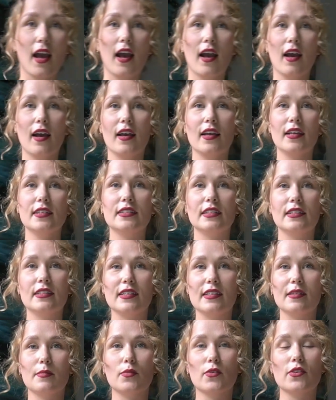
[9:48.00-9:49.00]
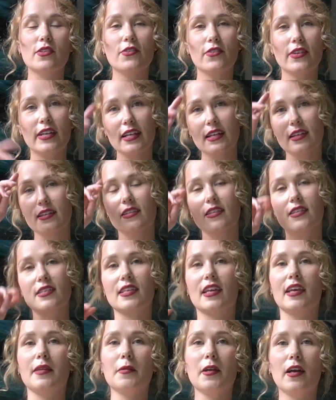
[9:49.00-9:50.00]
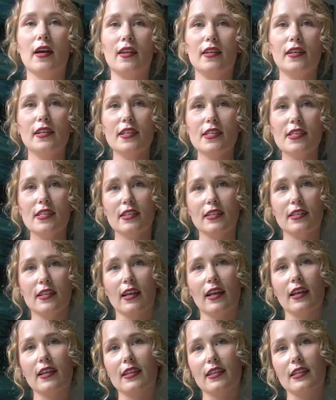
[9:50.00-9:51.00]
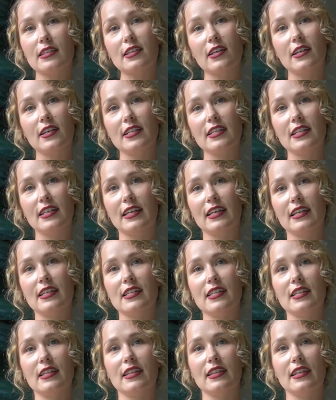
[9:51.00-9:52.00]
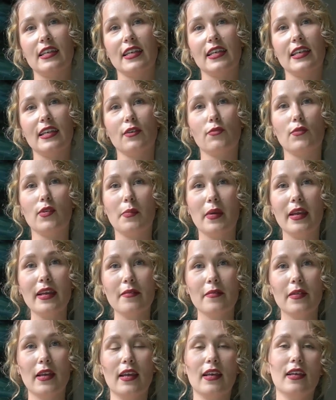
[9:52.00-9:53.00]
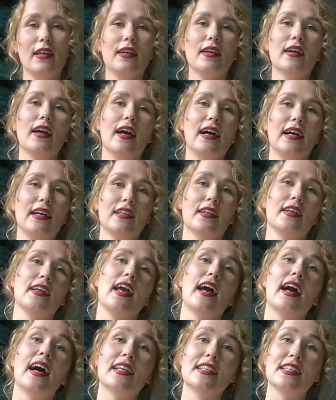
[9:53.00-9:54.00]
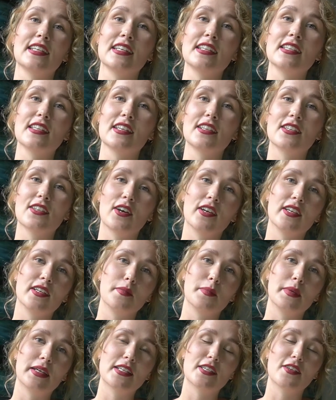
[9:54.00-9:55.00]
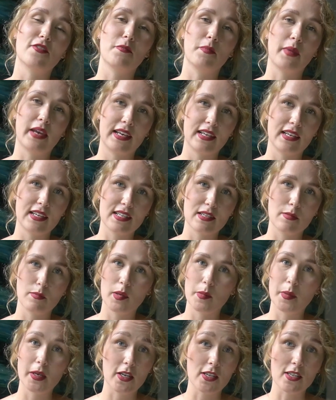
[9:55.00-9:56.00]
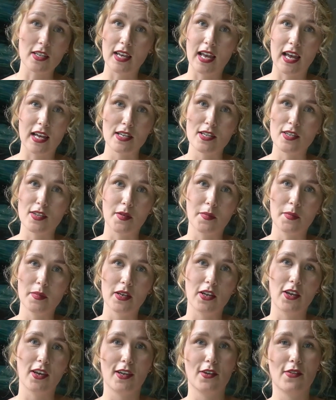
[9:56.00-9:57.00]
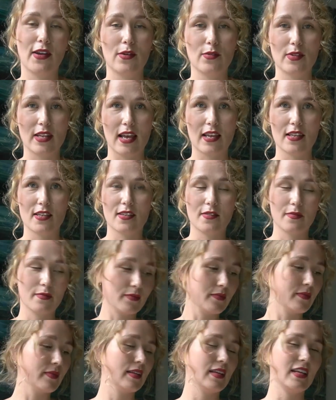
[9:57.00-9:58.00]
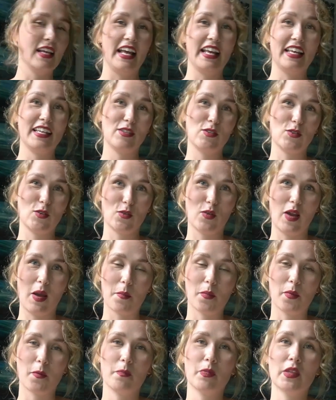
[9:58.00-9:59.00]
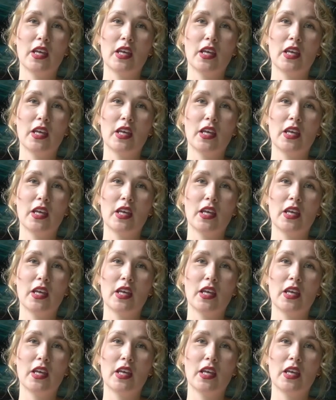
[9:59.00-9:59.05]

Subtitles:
I did the embroidery in the same colours that I did the ribbing, and I added a tiny bit of pink simply because I had some lying around as a scrap.